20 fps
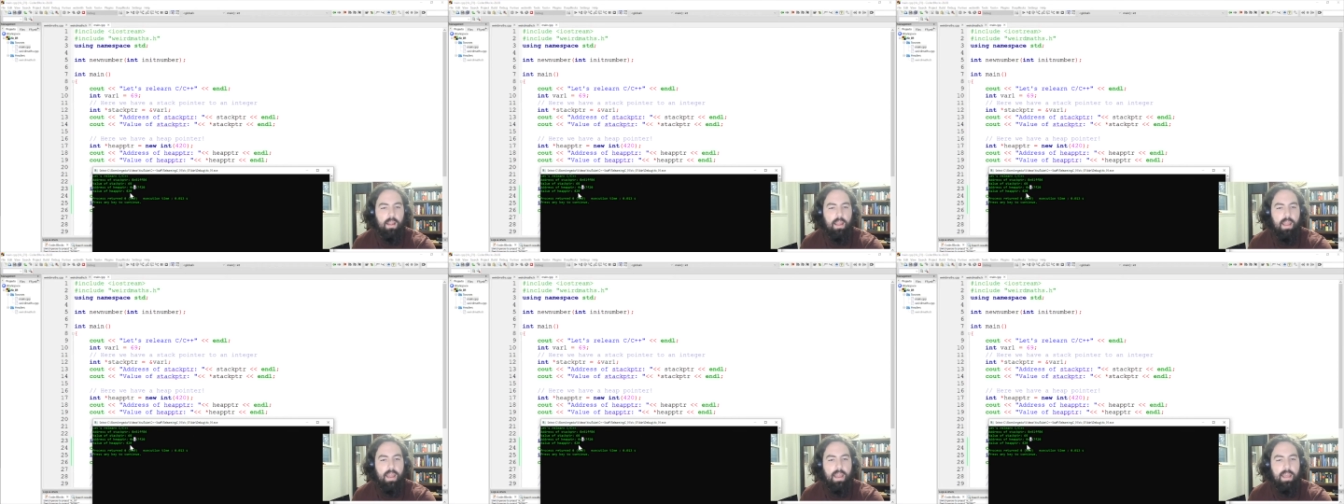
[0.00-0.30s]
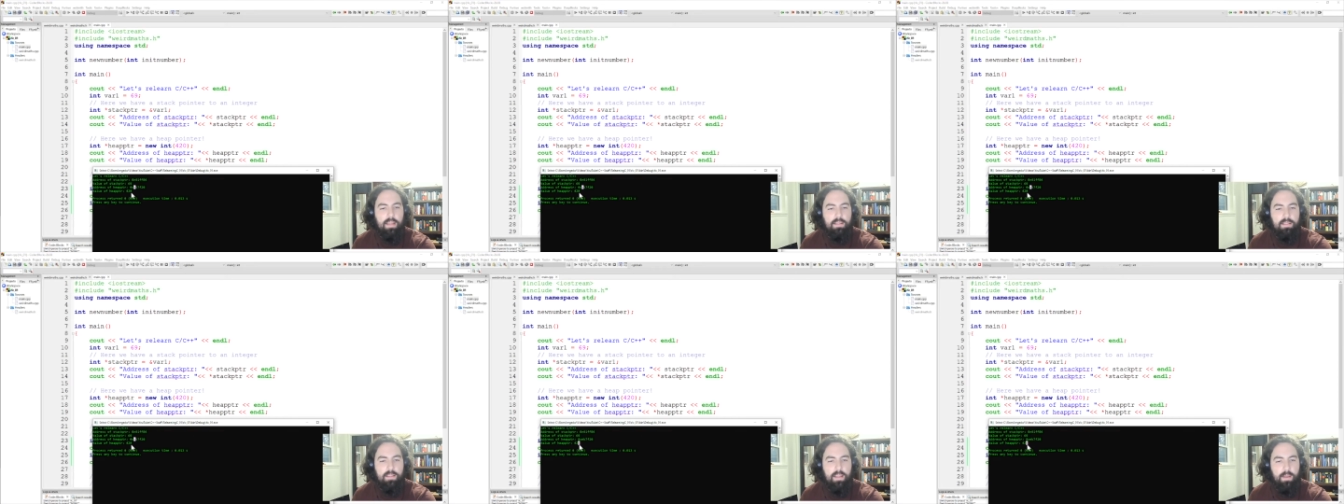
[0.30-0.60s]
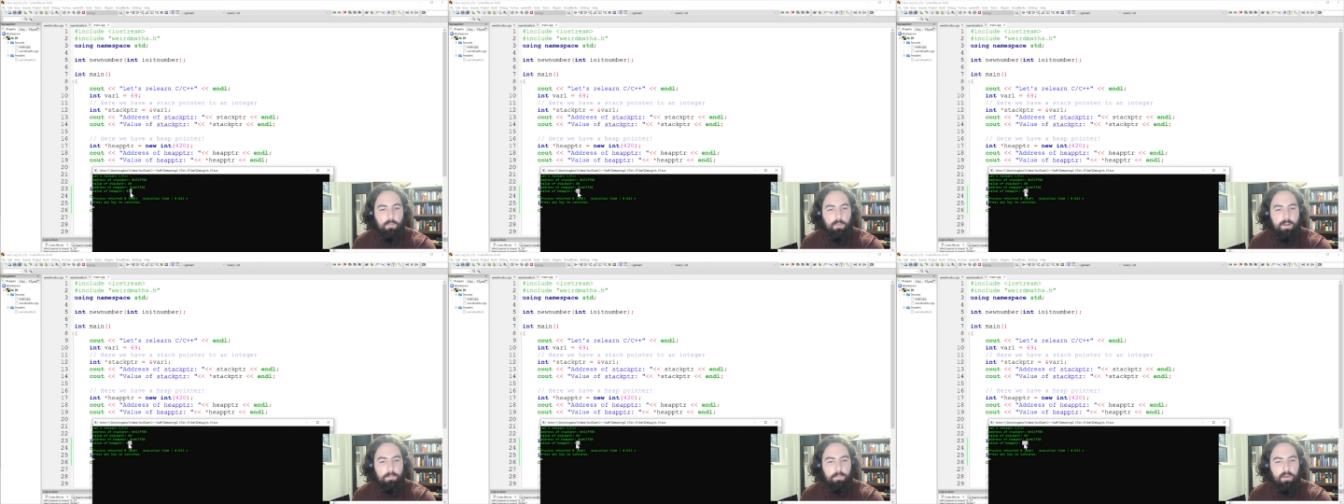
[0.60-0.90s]
And then
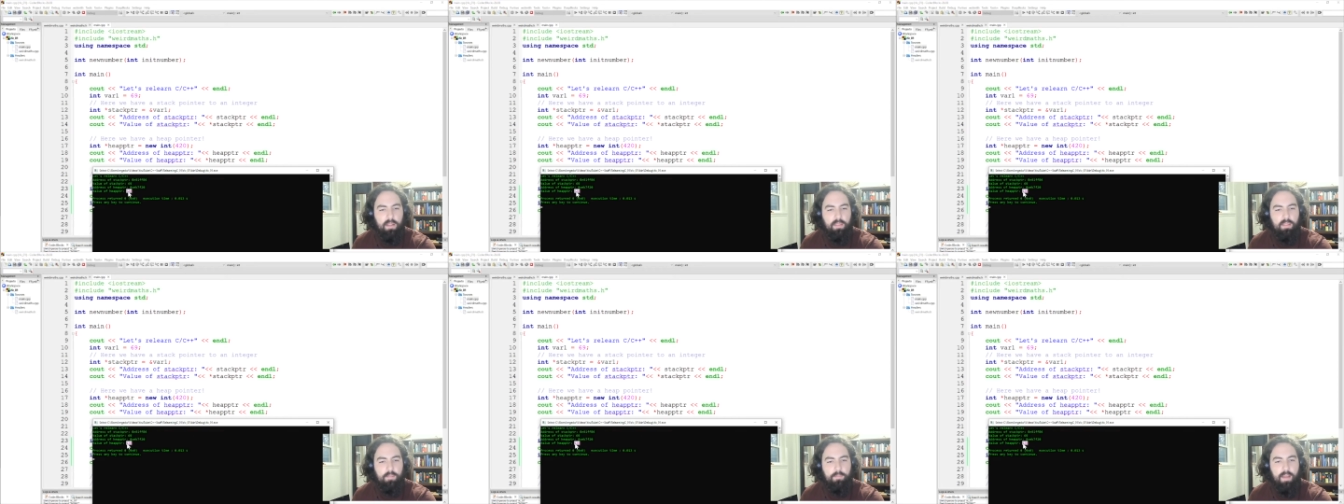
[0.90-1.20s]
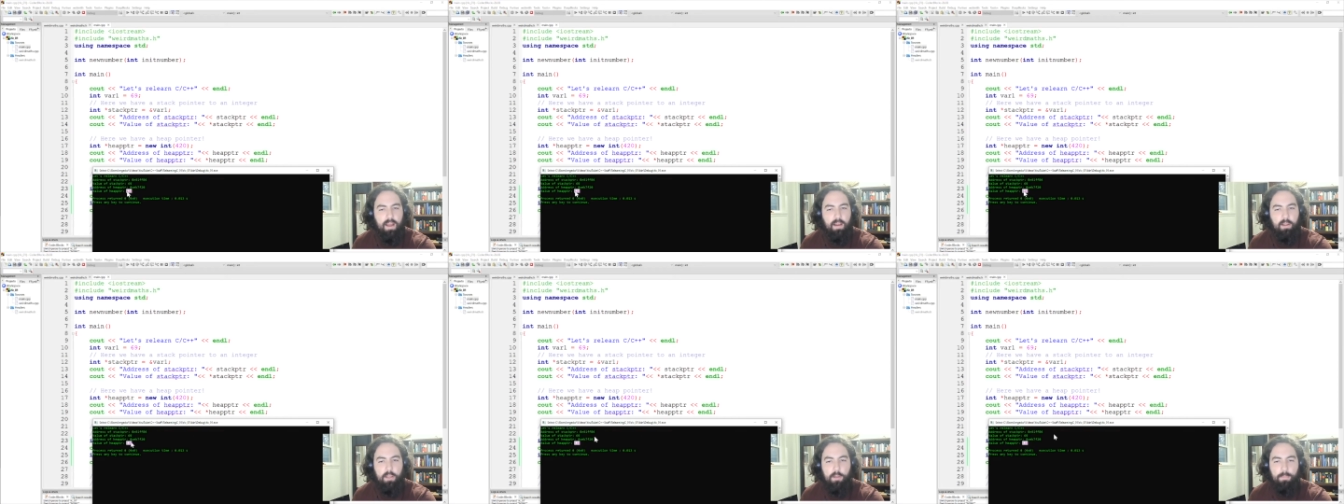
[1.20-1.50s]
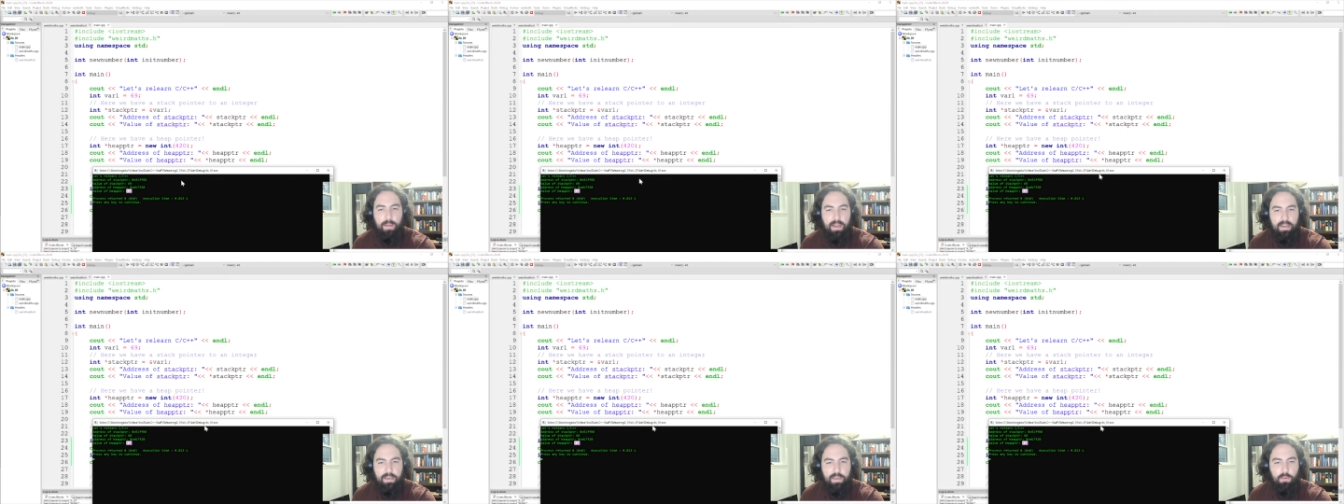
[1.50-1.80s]
we print the value
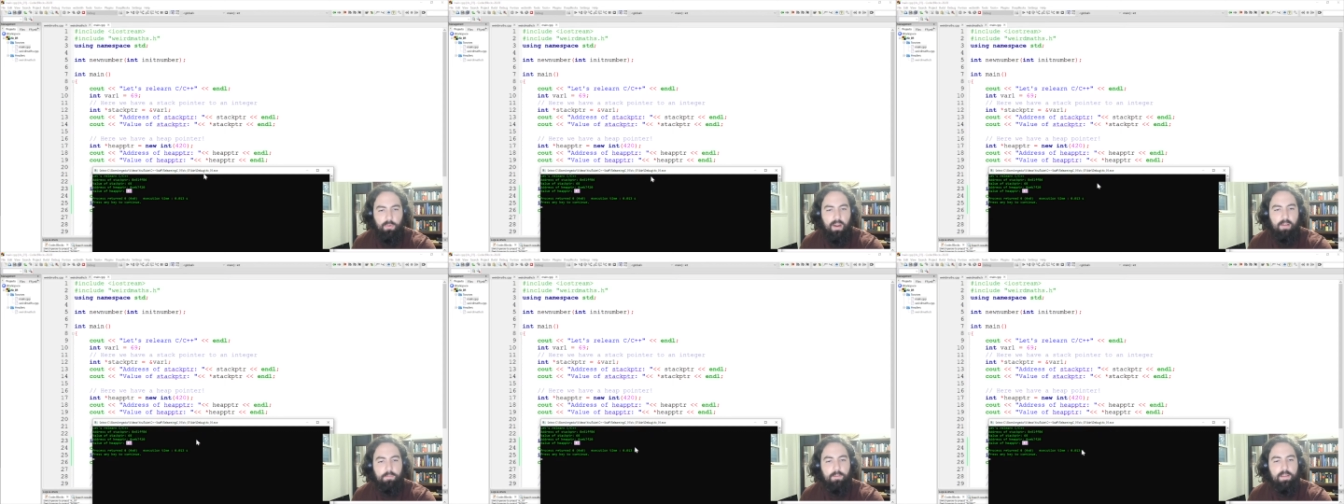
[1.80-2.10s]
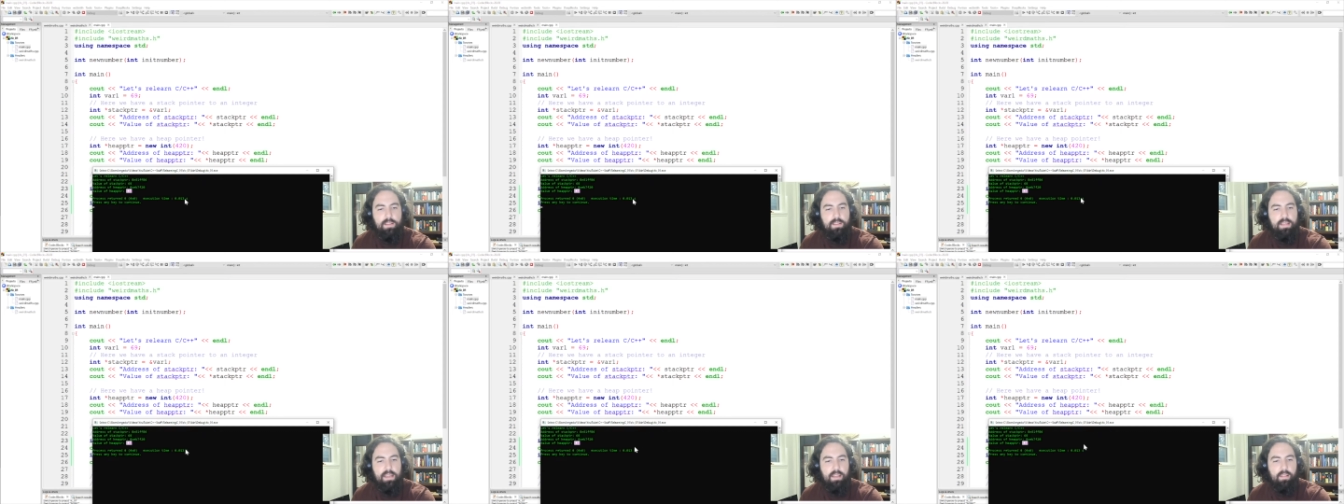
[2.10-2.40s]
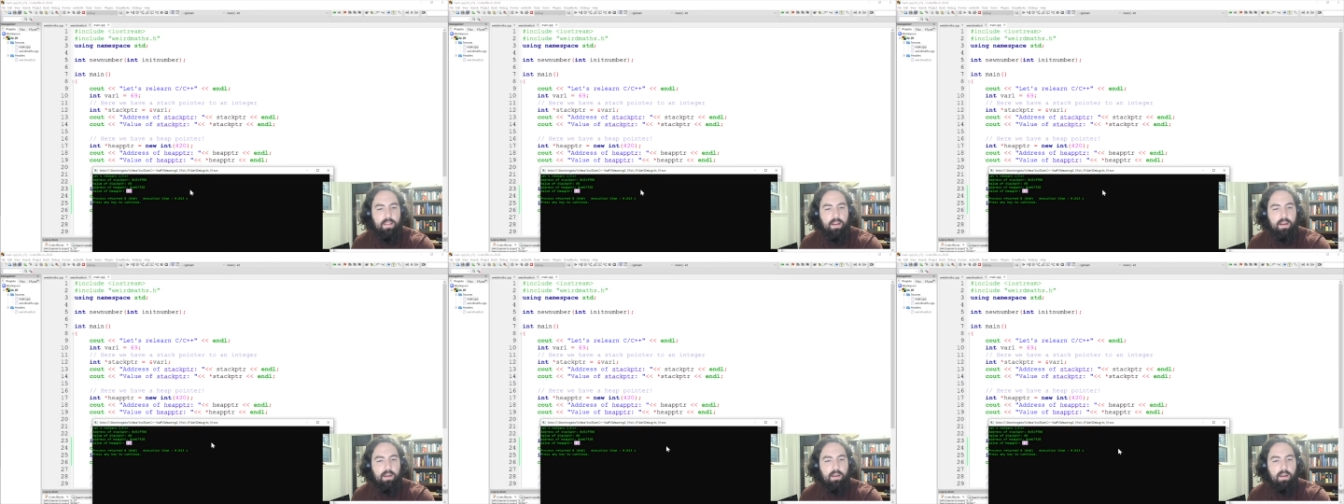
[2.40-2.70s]
by dereferencing
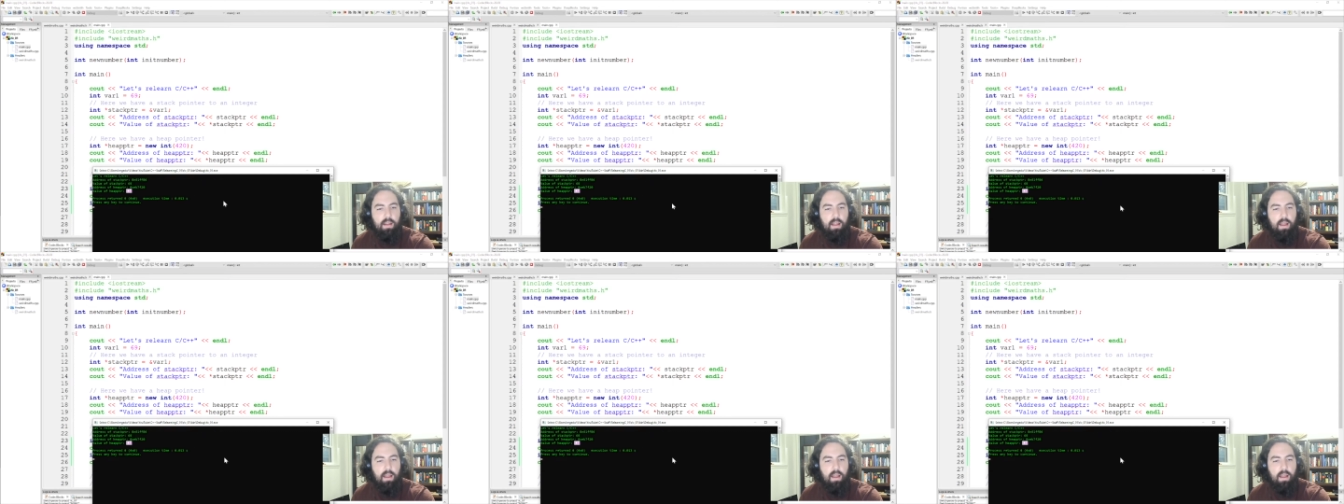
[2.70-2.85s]
there.